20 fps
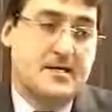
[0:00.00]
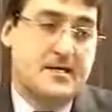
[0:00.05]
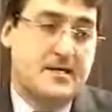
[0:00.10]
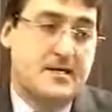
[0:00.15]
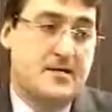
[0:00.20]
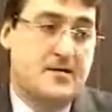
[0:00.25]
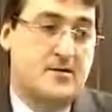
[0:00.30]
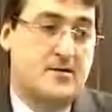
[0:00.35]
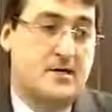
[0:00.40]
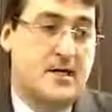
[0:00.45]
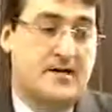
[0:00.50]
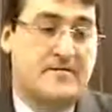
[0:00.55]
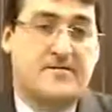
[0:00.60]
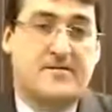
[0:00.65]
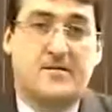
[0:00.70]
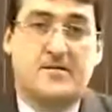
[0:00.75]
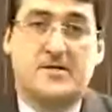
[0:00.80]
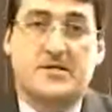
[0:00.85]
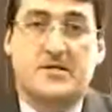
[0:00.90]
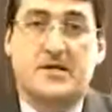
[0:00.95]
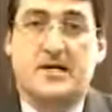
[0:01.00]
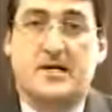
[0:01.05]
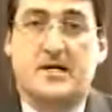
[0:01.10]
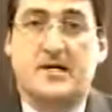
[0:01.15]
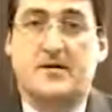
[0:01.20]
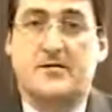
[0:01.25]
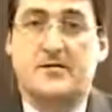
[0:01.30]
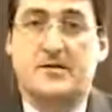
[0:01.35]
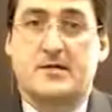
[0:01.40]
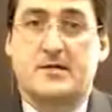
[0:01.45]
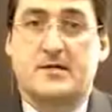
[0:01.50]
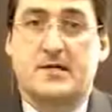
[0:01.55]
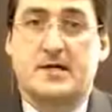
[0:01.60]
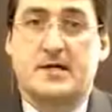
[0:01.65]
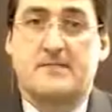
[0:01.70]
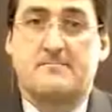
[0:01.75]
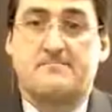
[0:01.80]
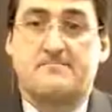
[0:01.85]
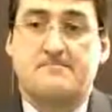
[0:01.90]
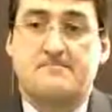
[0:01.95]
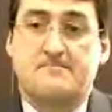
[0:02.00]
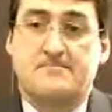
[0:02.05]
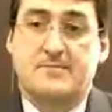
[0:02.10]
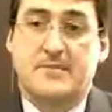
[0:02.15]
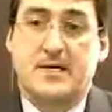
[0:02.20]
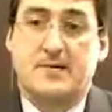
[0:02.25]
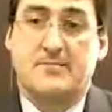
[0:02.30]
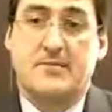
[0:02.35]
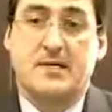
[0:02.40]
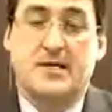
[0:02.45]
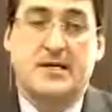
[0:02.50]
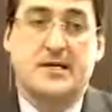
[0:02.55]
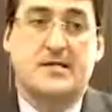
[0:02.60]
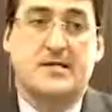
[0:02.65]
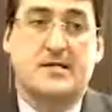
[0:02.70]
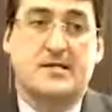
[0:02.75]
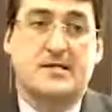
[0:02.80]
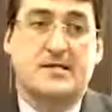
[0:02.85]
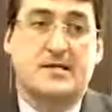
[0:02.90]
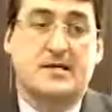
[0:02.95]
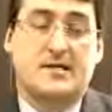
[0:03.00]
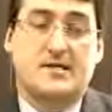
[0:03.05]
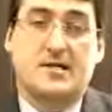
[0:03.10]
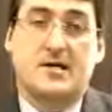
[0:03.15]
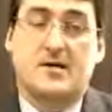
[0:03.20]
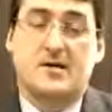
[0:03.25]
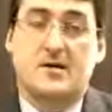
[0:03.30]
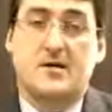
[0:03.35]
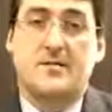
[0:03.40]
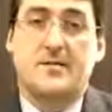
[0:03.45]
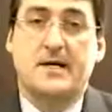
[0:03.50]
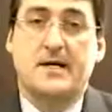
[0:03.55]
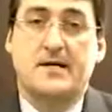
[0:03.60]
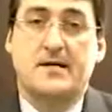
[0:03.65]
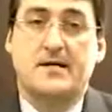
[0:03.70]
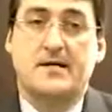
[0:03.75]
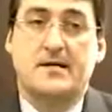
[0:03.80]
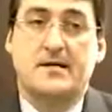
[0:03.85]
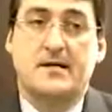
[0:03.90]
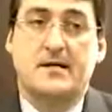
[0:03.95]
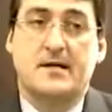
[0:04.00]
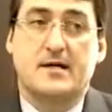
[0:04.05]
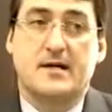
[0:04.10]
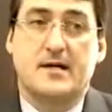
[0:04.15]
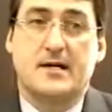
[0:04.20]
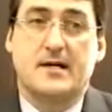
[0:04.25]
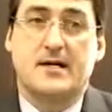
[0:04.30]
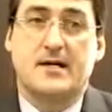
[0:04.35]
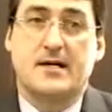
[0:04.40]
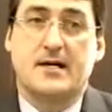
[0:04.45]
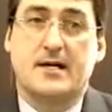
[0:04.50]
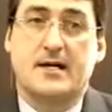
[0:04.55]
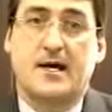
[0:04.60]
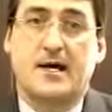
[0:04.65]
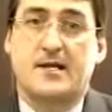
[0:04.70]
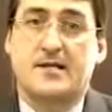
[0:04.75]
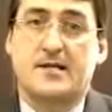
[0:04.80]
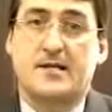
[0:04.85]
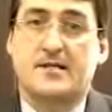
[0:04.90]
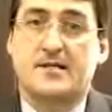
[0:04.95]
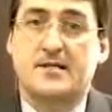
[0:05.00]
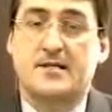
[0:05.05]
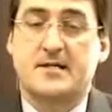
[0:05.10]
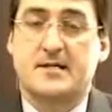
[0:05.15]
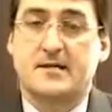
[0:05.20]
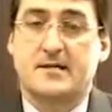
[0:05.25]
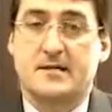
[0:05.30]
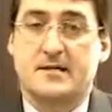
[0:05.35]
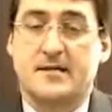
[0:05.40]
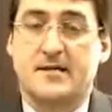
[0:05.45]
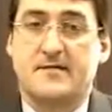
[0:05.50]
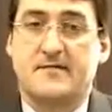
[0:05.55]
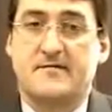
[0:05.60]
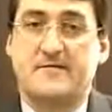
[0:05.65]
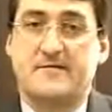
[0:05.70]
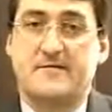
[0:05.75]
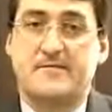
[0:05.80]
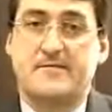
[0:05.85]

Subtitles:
at first thinking it was malignant sarcoma and that he had less than a year to live,